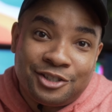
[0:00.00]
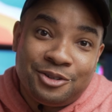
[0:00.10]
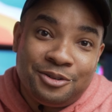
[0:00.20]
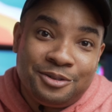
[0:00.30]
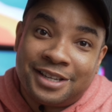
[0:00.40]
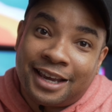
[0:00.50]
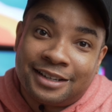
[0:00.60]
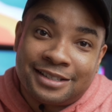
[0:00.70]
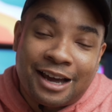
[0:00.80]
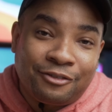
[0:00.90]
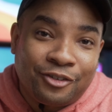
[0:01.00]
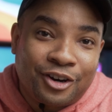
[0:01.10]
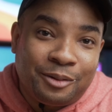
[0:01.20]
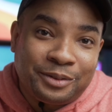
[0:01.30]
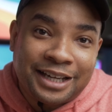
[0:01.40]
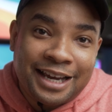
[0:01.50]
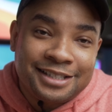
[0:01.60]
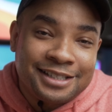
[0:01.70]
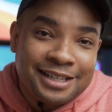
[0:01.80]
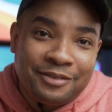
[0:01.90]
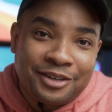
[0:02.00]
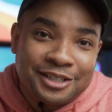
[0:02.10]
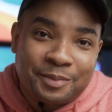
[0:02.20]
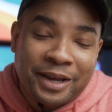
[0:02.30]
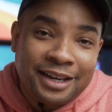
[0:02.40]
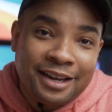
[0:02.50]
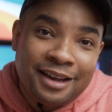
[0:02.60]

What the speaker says: to take this out for a couple days and give it a spin.